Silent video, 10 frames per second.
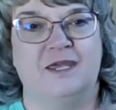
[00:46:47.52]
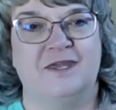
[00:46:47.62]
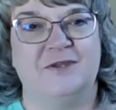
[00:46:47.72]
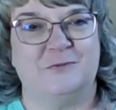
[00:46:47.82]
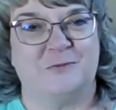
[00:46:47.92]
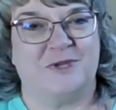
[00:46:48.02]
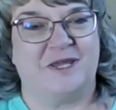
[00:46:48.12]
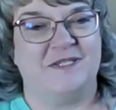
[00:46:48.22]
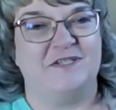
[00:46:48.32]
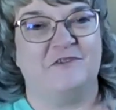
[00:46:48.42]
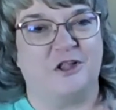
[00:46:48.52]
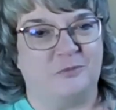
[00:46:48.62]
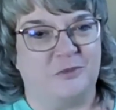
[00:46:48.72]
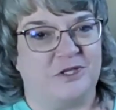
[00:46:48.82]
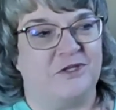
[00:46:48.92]
in
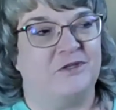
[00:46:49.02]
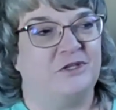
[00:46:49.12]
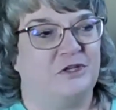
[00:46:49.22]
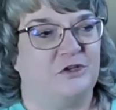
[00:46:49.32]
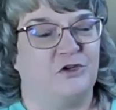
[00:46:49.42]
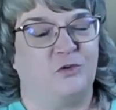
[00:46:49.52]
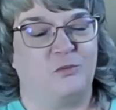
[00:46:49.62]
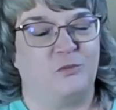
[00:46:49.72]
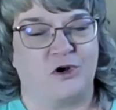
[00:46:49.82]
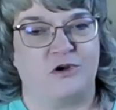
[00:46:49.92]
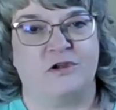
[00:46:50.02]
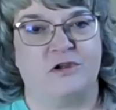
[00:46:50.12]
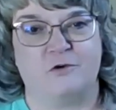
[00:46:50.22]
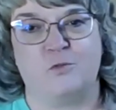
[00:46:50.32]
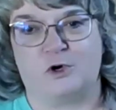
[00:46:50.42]
developing, more
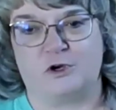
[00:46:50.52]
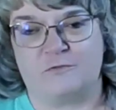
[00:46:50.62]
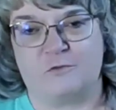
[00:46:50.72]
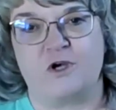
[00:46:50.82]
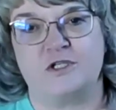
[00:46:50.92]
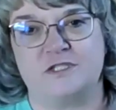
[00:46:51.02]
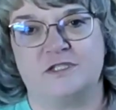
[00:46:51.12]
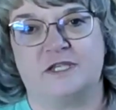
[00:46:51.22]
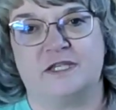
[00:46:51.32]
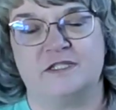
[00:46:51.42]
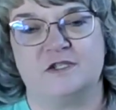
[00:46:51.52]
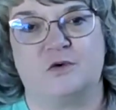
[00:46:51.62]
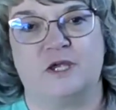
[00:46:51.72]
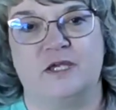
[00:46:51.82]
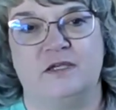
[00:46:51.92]
of a workforce. And
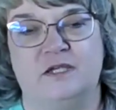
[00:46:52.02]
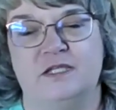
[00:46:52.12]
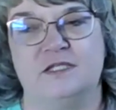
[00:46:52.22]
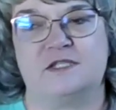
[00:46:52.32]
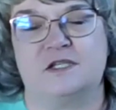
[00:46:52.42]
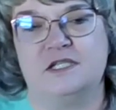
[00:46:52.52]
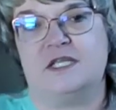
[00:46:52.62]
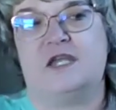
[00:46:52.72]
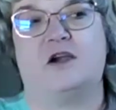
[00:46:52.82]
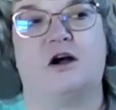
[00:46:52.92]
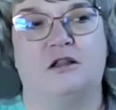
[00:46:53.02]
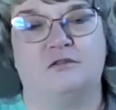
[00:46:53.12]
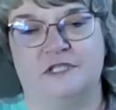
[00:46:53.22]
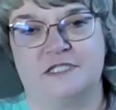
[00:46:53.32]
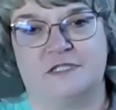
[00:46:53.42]
so it's going to take all
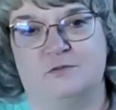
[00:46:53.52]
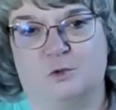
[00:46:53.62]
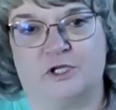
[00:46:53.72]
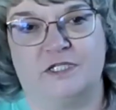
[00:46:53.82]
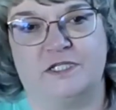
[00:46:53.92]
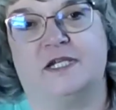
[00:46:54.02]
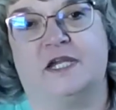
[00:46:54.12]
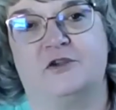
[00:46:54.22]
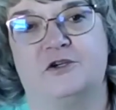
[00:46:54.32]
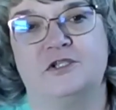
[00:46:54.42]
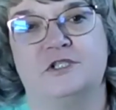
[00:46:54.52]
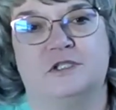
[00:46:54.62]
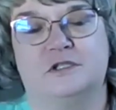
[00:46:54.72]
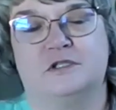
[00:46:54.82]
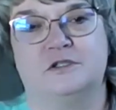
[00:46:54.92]
of us working together
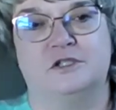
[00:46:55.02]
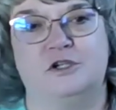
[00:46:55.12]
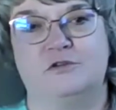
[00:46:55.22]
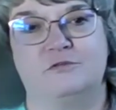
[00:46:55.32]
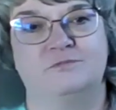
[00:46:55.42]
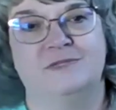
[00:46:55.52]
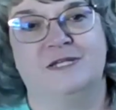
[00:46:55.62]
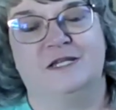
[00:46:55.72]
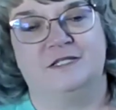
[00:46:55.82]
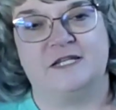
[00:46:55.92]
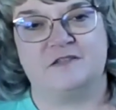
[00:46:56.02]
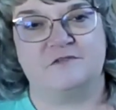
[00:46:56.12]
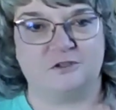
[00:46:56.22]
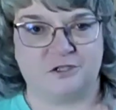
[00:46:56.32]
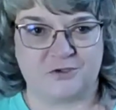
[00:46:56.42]
to, takes a
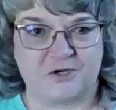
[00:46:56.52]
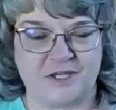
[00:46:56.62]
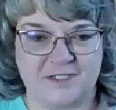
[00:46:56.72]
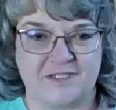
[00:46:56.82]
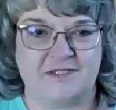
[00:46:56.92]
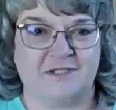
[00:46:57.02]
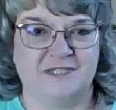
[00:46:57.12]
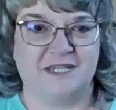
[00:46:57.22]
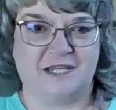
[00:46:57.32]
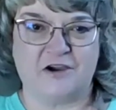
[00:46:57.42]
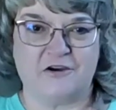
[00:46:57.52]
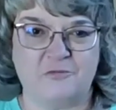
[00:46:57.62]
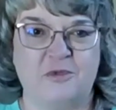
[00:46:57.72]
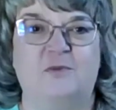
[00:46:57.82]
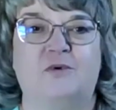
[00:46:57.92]
village, right, to take care
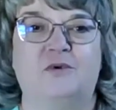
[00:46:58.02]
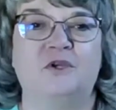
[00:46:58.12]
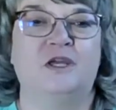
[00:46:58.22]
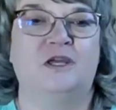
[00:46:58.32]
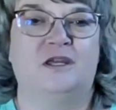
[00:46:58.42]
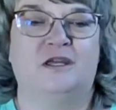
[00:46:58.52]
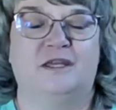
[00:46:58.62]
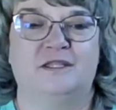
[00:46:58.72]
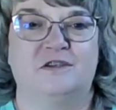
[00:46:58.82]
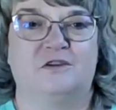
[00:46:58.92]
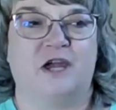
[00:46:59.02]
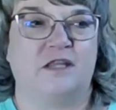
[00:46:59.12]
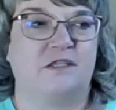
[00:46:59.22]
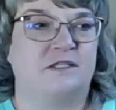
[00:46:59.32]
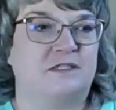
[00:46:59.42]
of people. And so
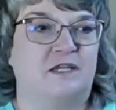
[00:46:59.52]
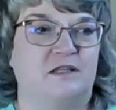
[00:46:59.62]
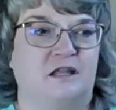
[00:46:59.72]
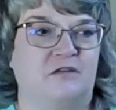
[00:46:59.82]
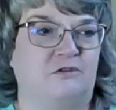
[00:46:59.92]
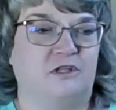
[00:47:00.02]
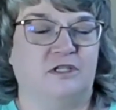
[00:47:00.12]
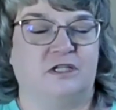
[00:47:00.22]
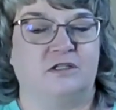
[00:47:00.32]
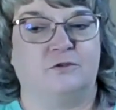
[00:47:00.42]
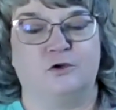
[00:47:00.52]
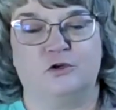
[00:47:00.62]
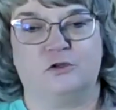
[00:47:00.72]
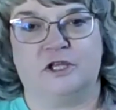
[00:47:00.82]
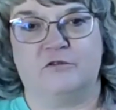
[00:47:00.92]
at the state level and at the
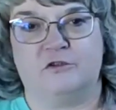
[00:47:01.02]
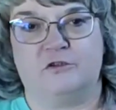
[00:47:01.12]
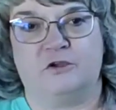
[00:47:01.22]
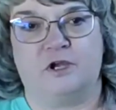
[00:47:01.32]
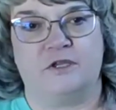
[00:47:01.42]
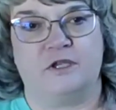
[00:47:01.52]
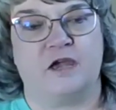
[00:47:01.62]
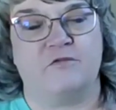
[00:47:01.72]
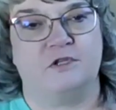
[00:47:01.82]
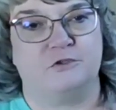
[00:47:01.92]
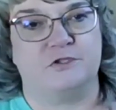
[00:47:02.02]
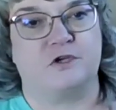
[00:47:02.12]
local level, I think having